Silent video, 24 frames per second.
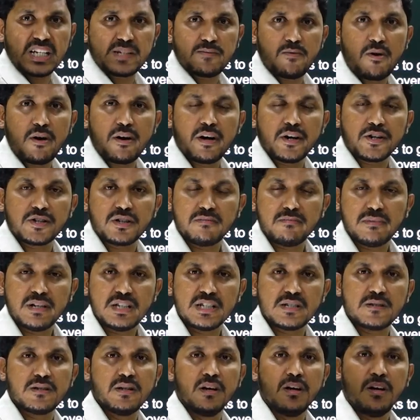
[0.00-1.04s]
exploitation
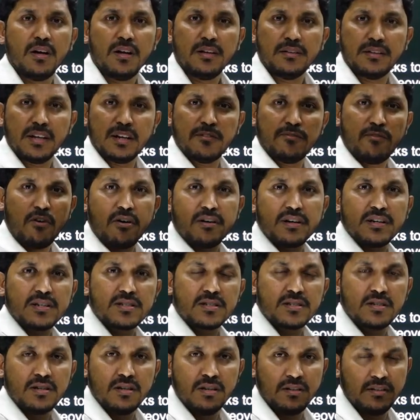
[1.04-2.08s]
means their
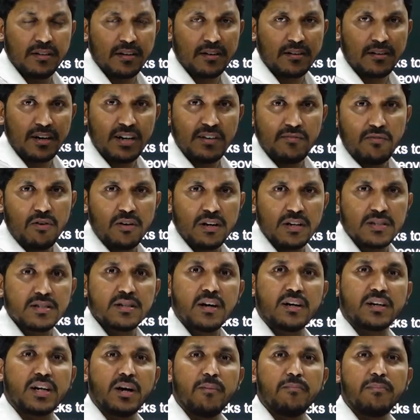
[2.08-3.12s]
forests, their rainforests
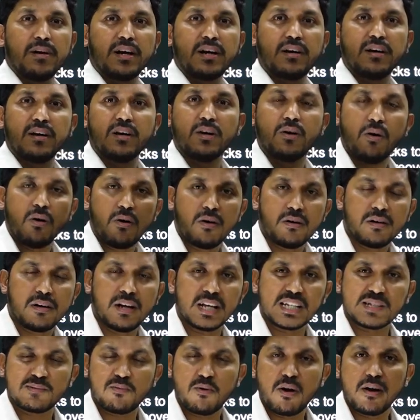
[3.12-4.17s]
are completely gone,
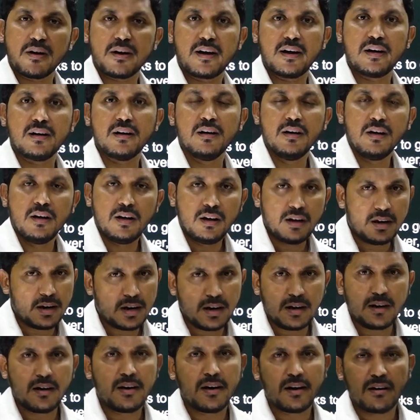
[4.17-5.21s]
exploited
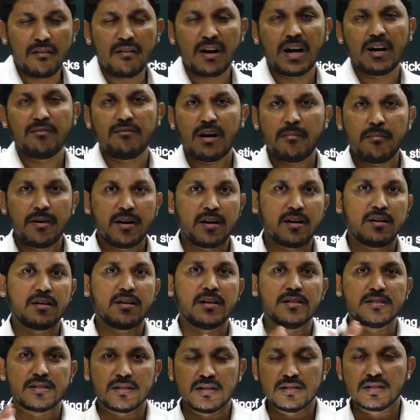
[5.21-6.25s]
and environmental
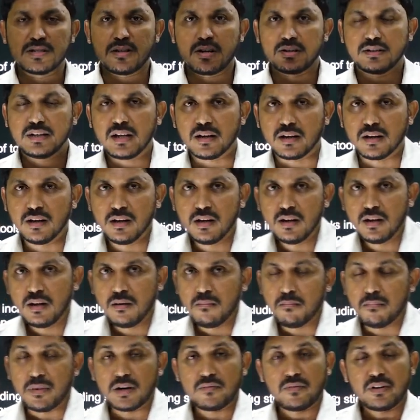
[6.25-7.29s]
concerns are there.
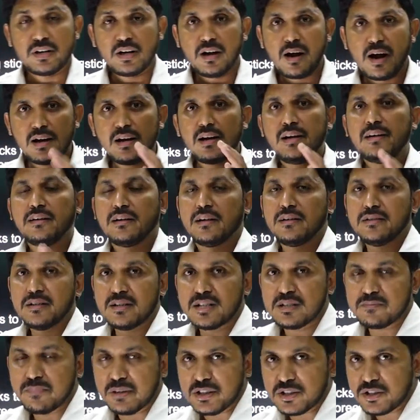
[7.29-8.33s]
But very highly
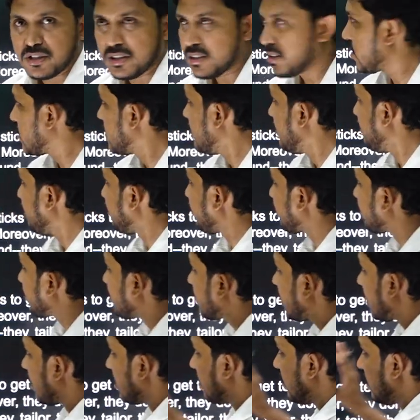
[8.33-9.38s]
intelligent species,
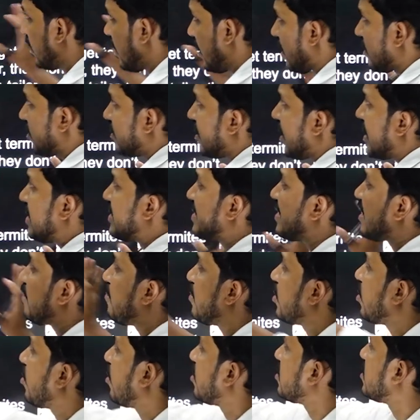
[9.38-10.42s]
they are the answer
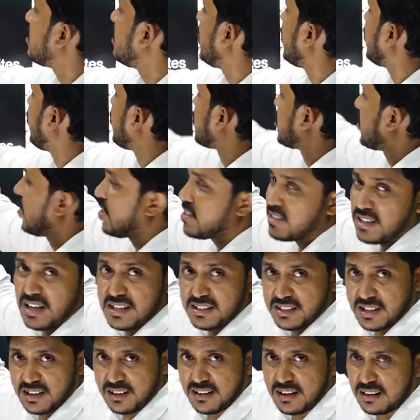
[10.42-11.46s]
because here question is
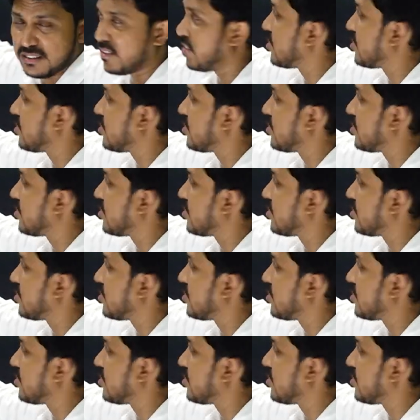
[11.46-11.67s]
asking like